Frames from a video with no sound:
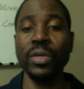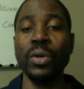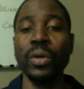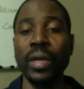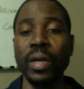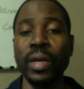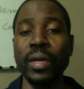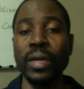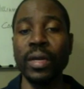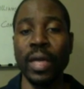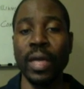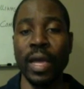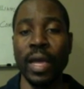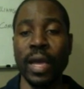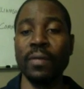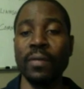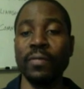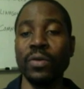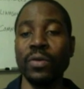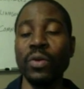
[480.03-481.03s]
go there
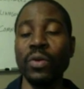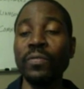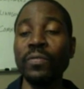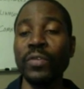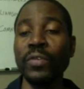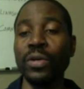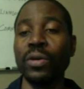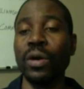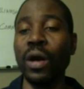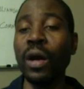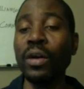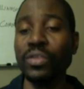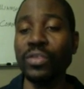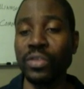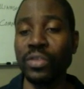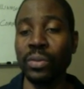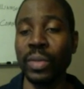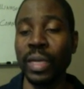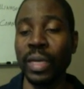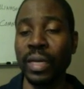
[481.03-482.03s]
and look for you
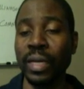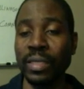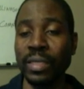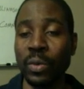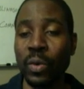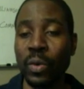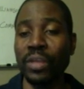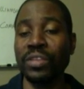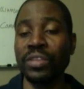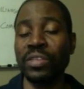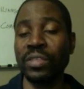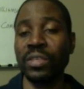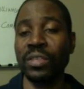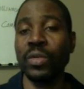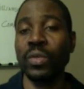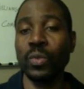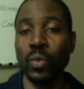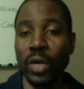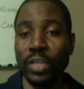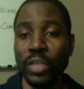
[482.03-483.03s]
also, because they want to
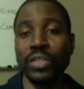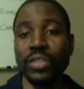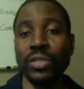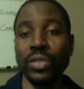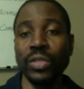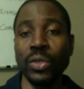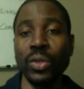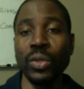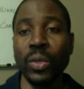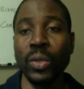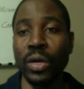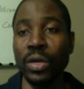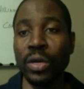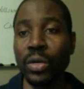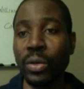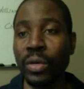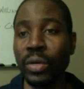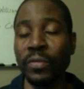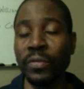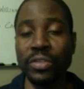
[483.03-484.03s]
see what you're doing. They
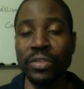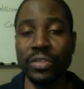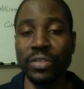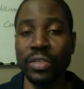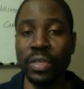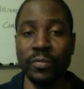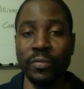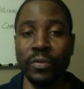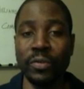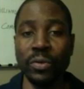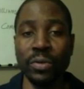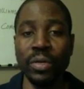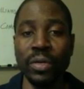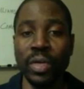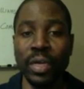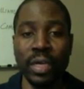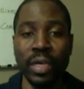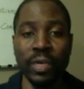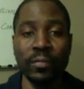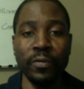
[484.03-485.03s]
want to know if you
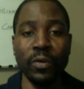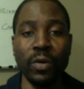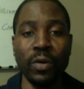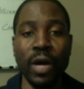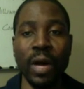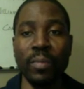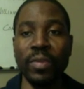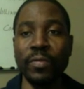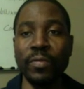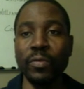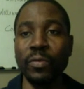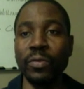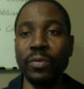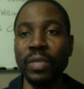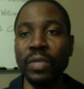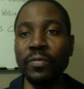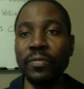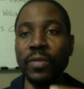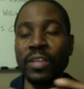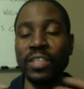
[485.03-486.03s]

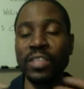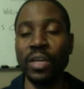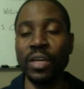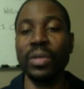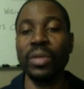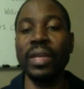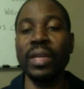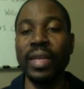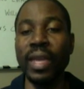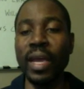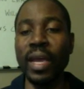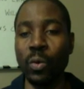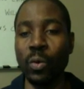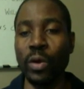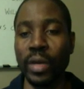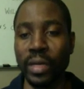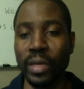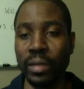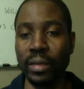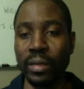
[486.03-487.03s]
actually out there
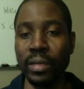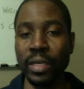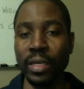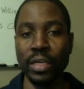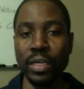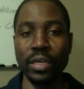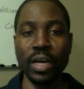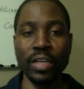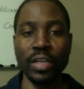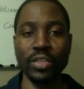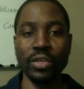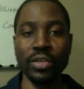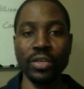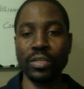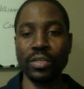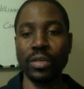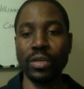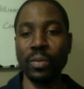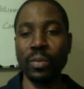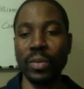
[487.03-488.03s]
networking. You're not
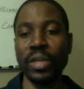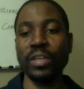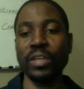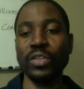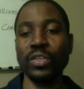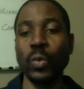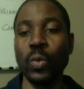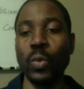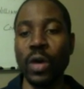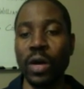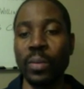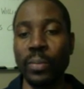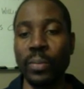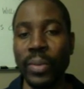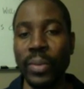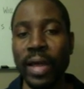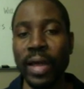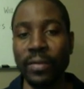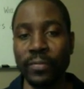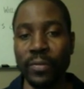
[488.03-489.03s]
just committed to one
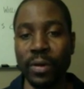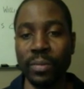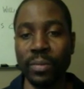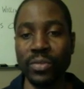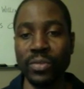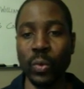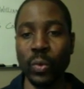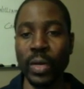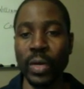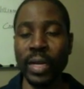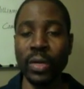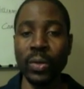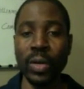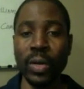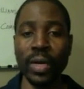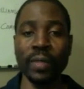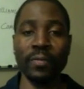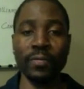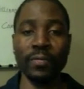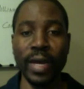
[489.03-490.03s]
platform. So when they
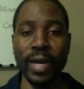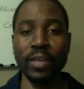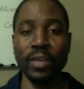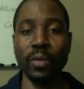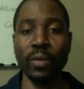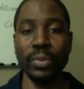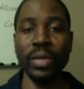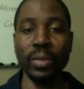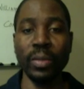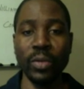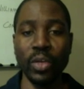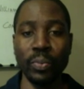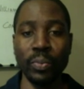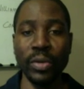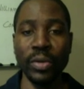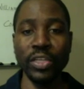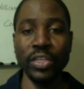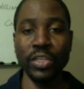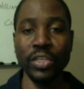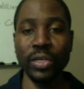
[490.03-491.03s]
go on and find your
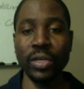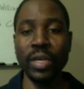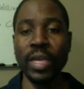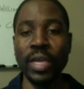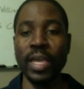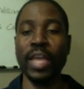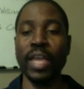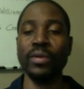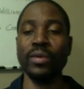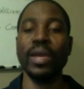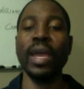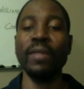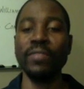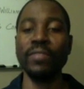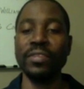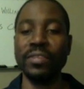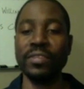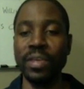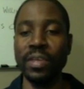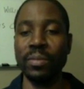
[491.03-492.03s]
picture and you
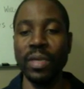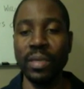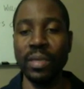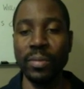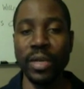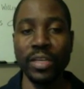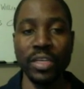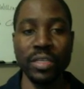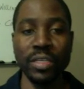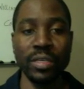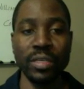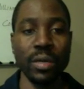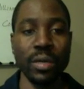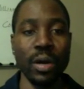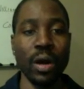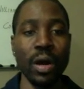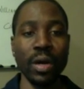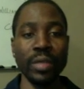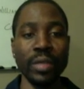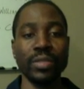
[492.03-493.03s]
have the same images on
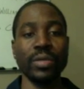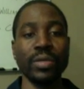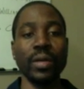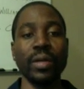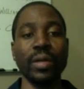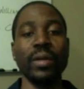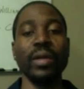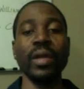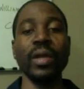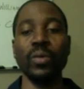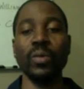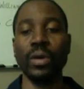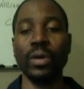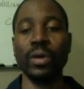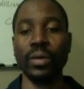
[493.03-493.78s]
all these other networks,